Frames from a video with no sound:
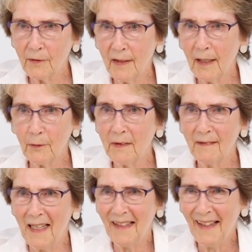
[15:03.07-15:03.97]
And
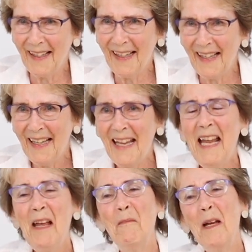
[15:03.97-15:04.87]

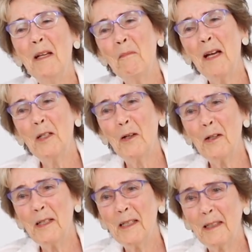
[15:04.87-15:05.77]
when my
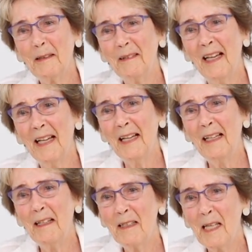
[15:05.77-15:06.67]
daughter
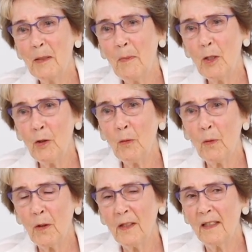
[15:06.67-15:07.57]
said to me, do you know
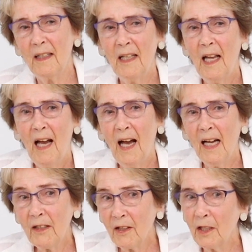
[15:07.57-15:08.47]
what?
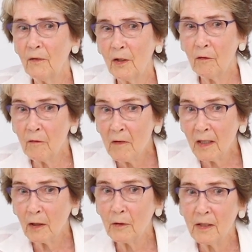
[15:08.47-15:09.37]
I think of a
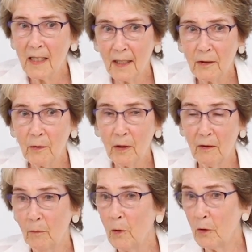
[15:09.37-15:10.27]
really good title
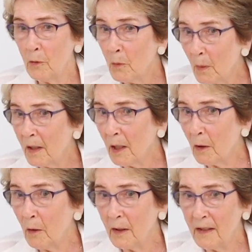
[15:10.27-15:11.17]
of what you're working
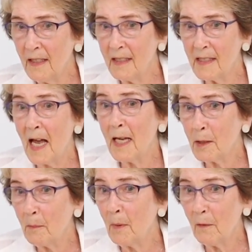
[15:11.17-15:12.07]
on is As
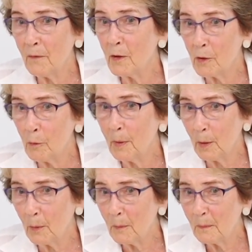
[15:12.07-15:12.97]
Above and So
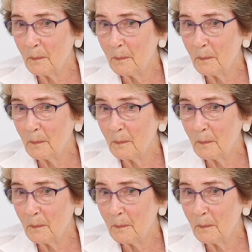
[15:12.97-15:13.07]
Below.